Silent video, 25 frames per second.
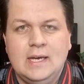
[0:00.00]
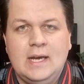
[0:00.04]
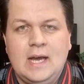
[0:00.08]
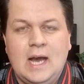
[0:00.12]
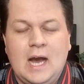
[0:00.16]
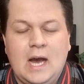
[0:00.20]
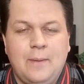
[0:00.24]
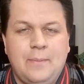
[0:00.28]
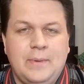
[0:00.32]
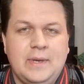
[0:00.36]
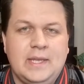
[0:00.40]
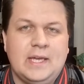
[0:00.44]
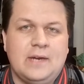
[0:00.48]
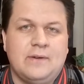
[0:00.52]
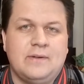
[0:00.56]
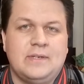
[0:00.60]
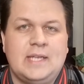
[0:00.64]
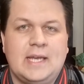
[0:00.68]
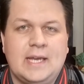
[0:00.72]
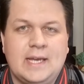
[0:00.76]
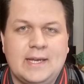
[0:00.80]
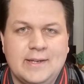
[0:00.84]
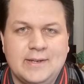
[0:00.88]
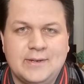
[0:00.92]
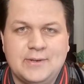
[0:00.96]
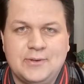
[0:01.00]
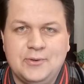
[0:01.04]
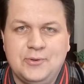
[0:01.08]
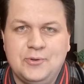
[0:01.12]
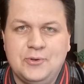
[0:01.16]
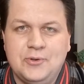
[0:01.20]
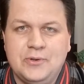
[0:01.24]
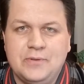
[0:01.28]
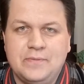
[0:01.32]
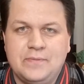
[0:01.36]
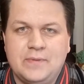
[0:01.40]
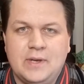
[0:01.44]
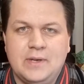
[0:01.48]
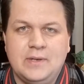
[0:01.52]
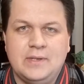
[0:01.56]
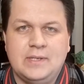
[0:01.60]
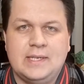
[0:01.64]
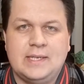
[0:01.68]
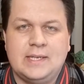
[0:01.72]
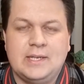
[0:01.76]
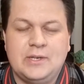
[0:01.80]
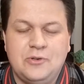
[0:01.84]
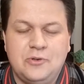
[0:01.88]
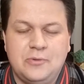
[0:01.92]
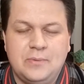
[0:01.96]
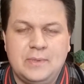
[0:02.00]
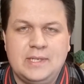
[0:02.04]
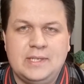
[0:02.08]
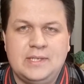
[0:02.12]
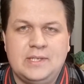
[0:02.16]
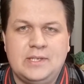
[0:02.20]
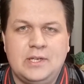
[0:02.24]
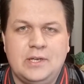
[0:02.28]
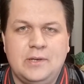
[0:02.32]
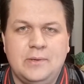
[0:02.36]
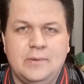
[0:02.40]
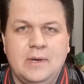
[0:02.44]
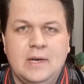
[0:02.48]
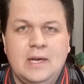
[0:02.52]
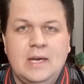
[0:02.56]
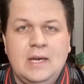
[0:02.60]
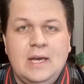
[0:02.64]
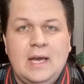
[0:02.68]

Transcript: I'll be there, I'll take a look at all of those, as I always do.